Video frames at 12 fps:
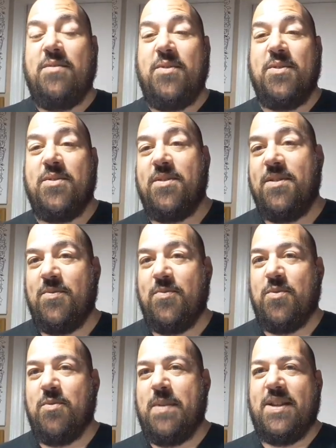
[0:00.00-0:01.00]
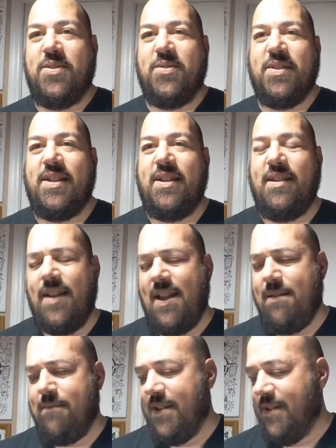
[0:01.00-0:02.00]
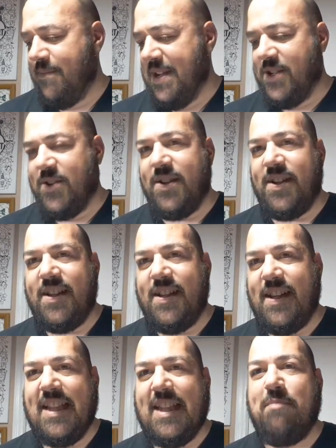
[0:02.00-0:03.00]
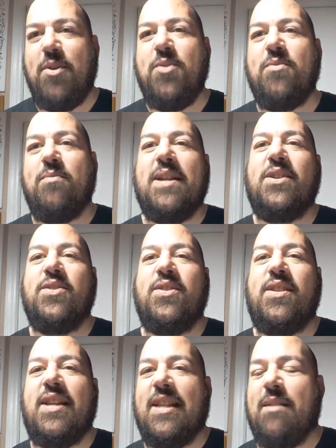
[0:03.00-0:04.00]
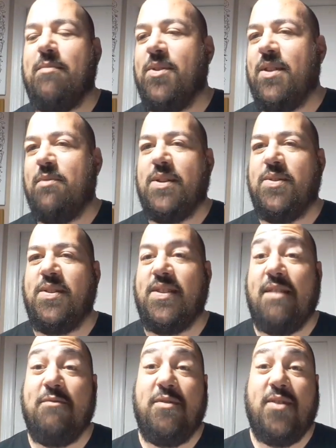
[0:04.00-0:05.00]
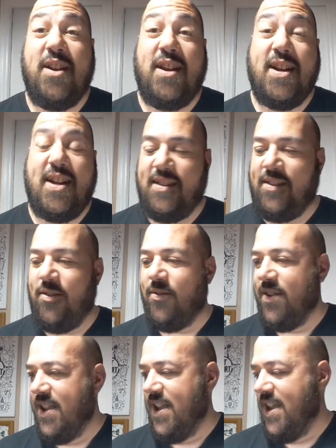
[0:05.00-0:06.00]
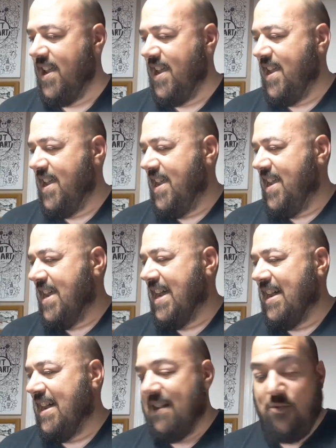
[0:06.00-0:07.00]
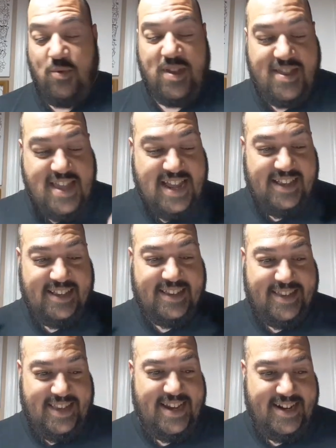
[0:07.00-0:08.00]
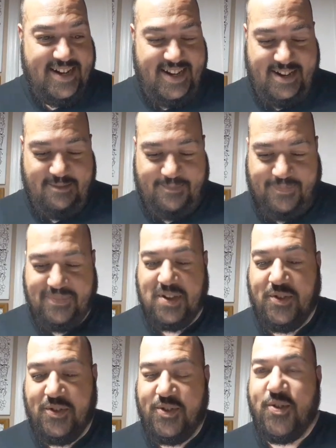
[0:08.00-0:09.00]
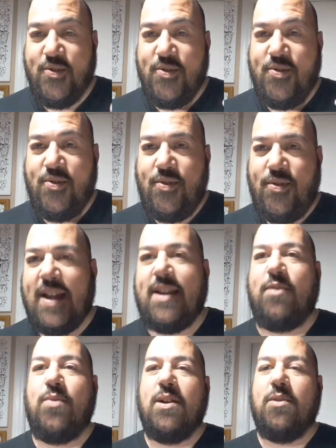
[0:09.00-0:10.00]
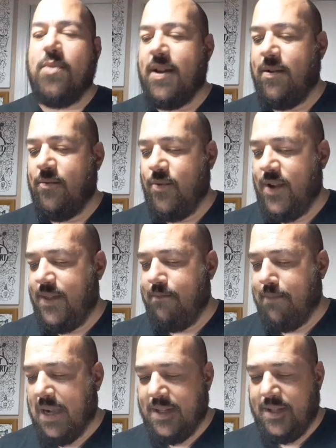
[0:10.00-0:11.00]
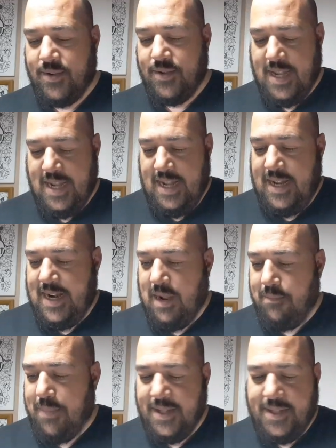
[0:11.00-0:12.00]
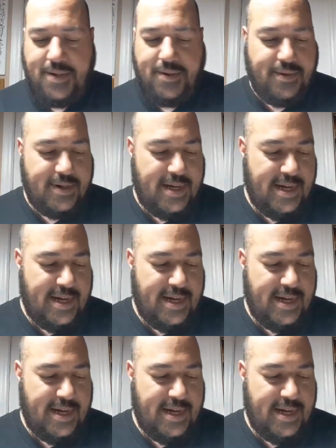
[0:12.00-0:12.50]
of yours will be interested in, yeah, make sure to let them know. Make sure to let them know that we do this every Friday night. So with that said, tonight we are working with Bondo. Now Bondo,